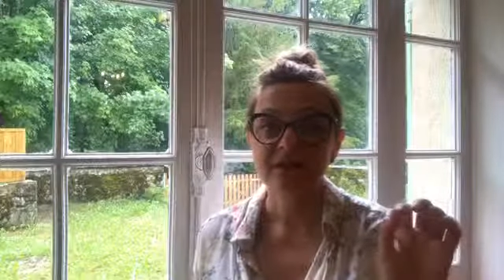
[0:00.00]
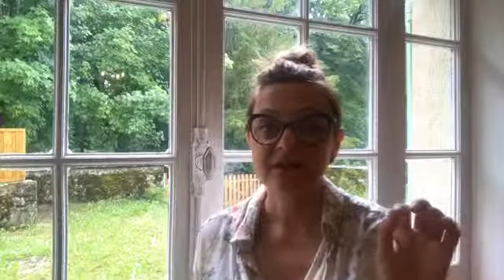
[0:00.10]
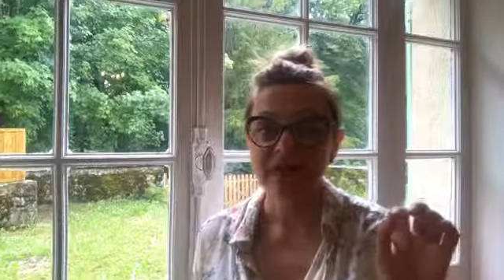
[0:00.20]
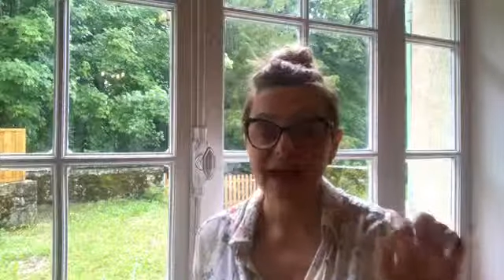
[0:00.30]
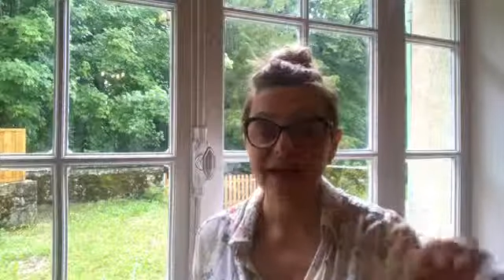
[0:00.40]

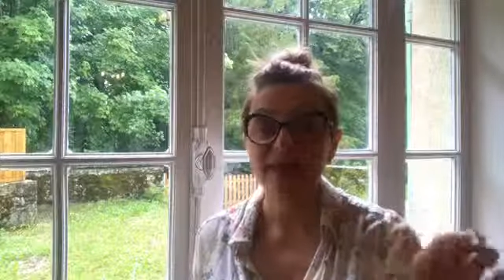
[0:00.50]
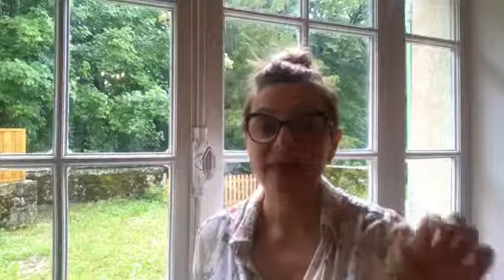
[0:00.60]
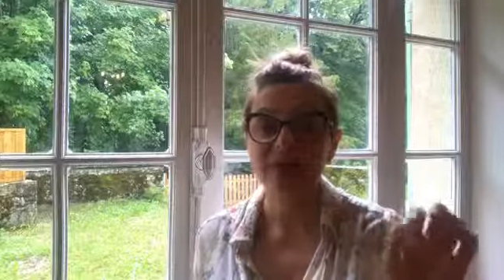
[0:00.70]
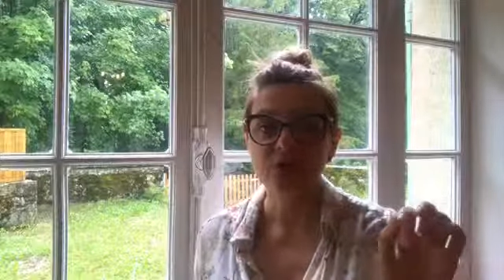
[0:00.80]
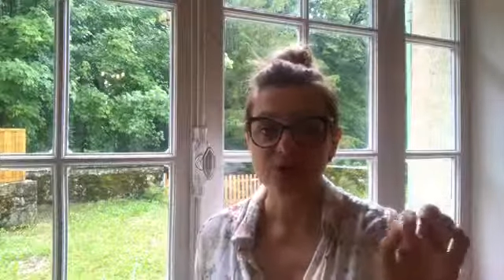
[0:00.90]

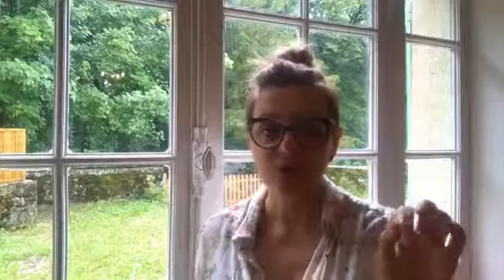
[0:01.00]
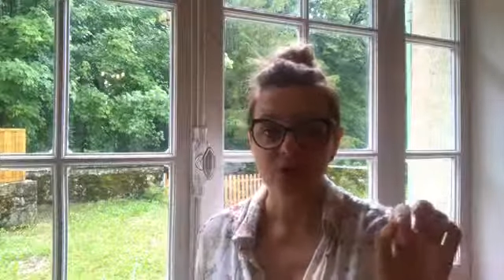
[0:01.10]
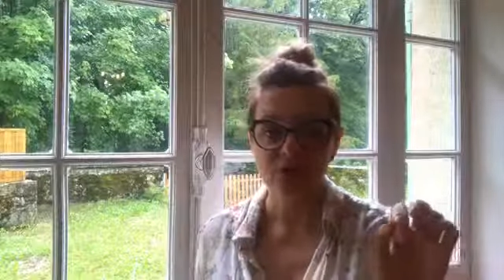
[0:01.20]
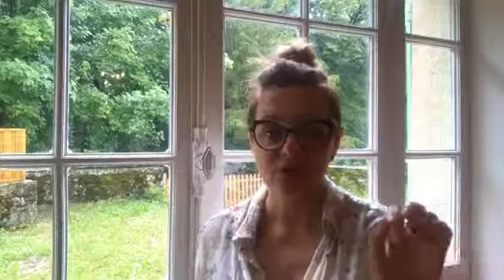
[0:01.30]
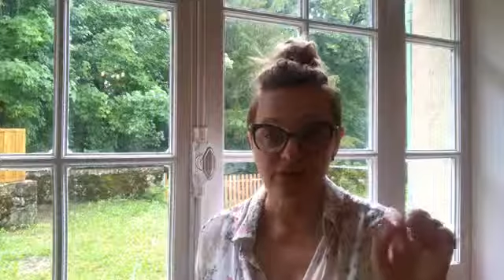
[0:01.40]
alignment with
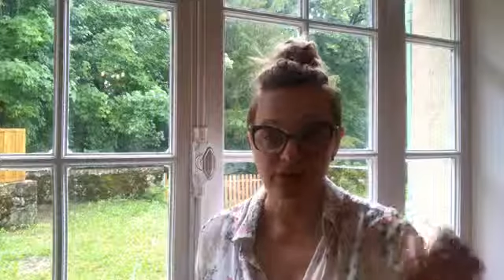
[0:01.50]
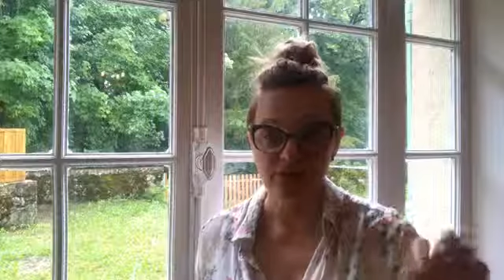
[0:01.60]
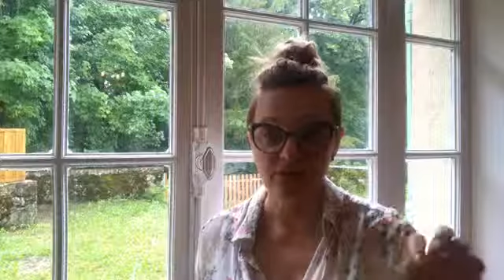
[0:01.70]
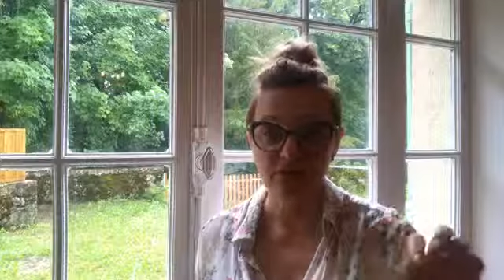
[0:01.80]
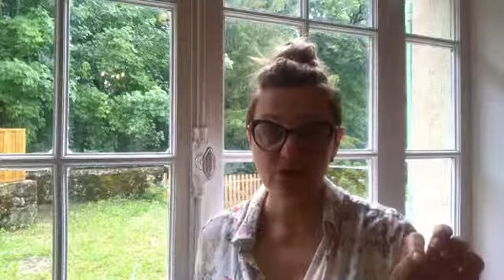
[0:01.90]
your
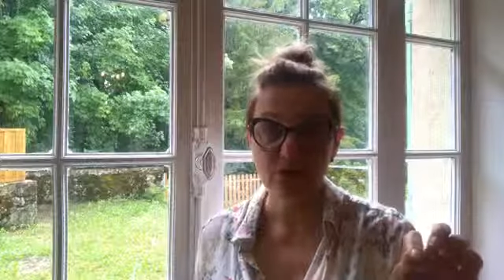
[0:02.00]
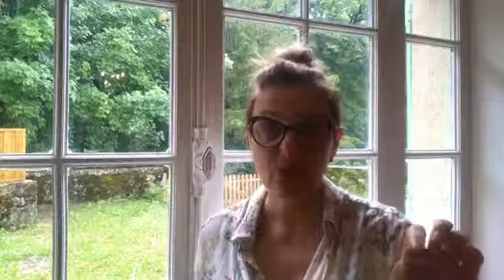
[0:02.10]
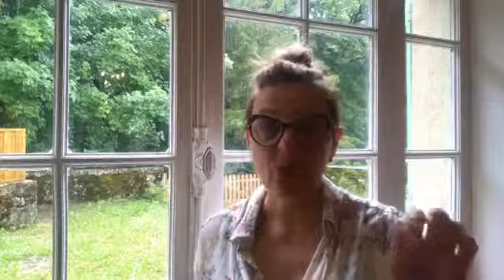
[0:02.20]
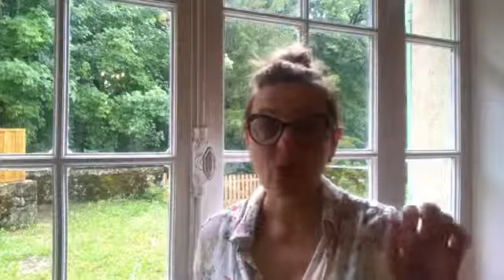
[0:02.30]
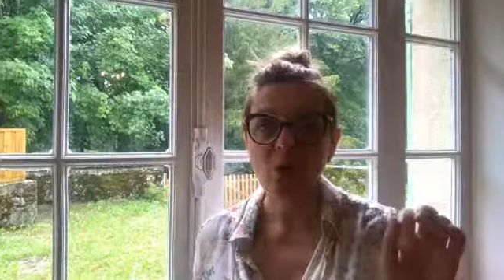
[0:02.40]
value,
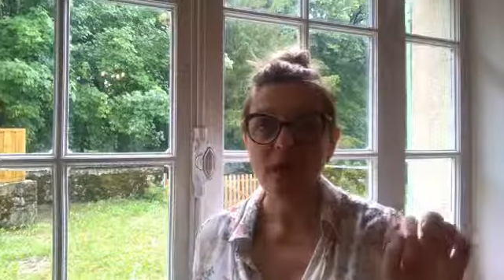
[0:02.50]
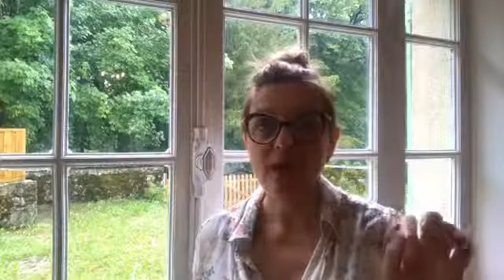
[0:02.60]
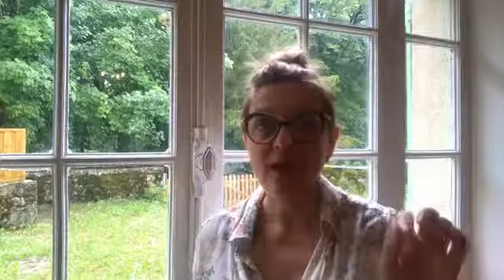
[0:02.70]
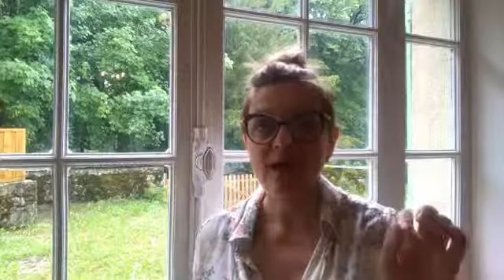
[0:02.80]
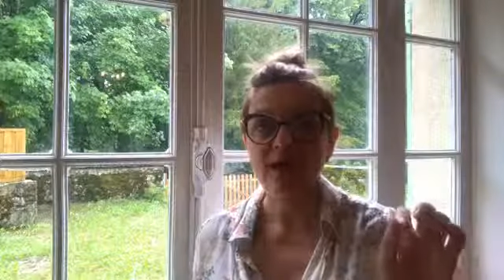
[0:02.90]

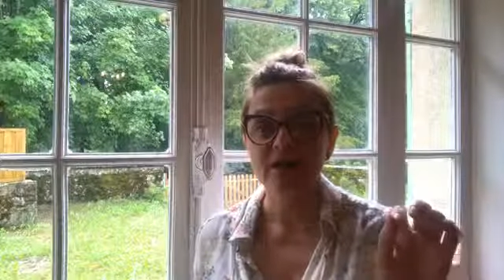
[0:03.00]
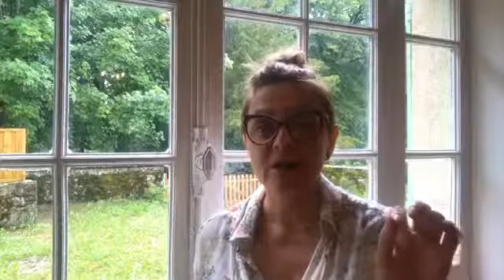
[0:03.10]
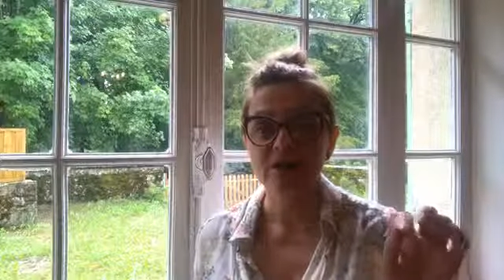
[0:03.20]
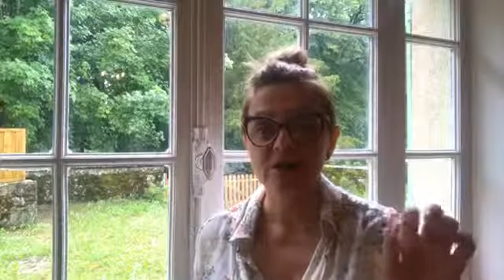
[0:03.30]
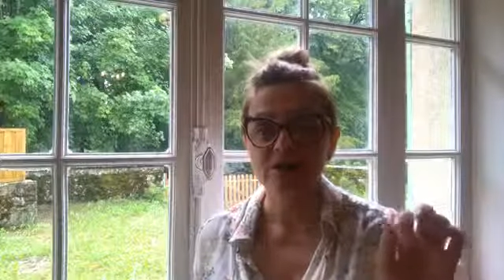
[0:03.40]
where
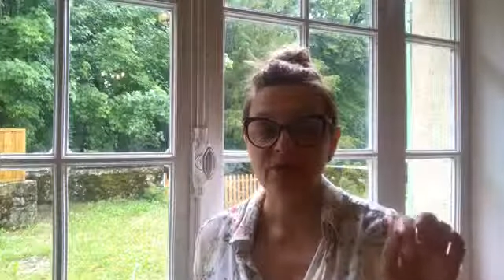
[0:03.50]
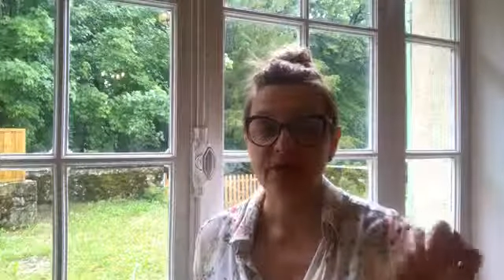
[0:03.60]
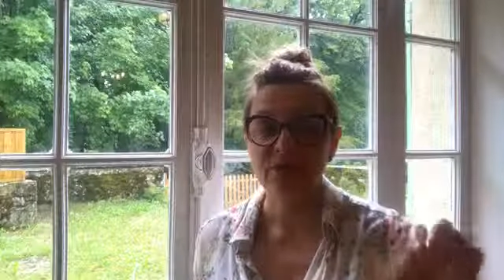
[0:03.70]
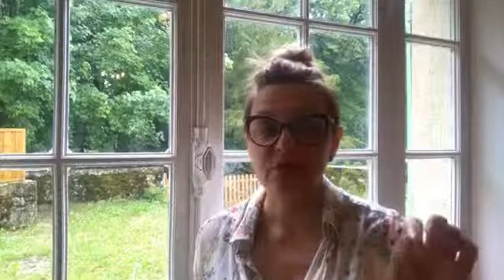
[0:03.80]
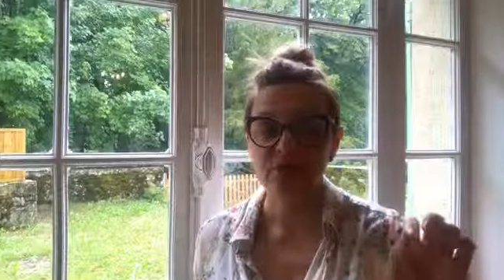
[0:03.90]
your
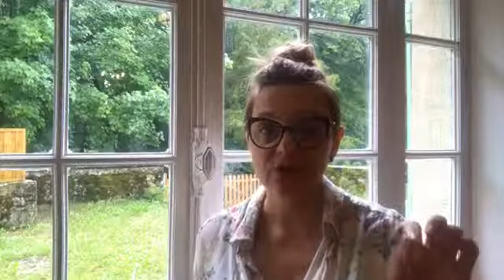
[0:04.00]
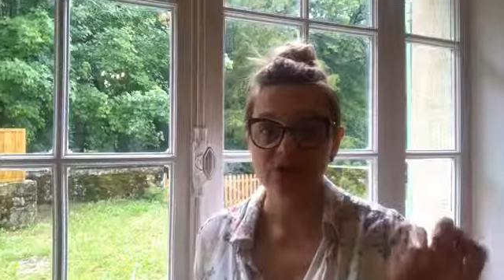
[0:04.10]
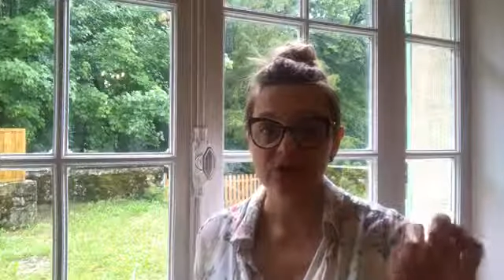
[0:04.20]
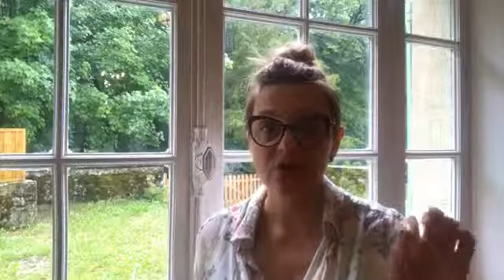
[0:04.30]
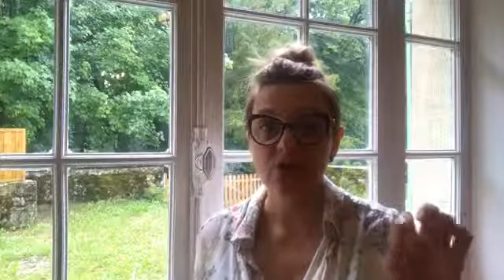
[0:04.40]
value
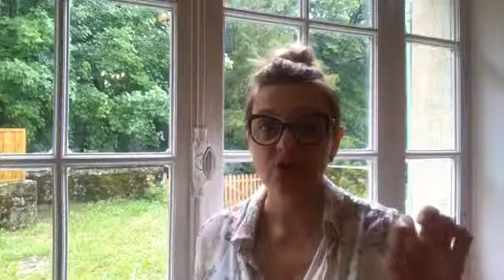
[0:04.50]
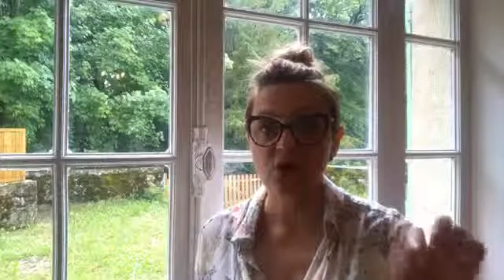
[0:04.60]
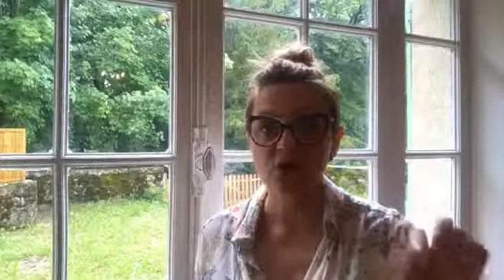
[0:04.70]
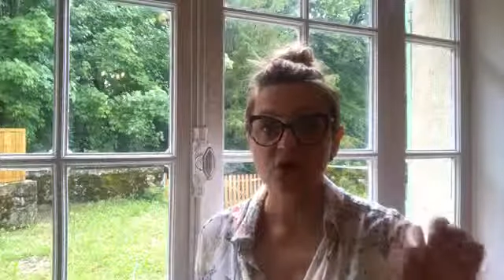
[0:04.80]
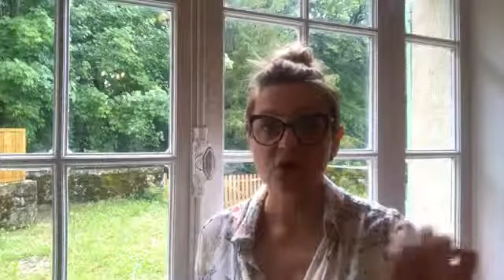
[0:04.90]
is
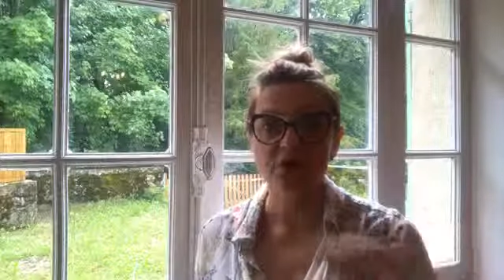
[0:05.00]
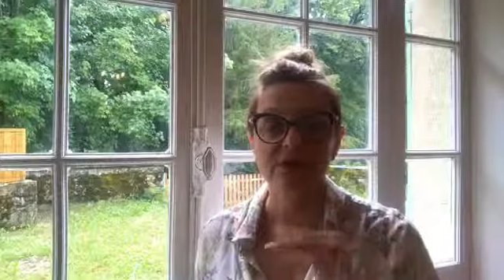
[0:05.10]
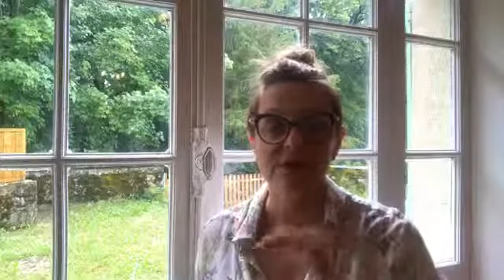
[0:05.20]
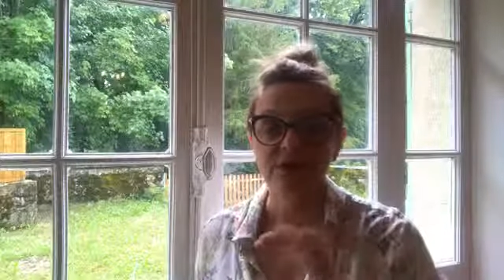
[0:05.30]
honored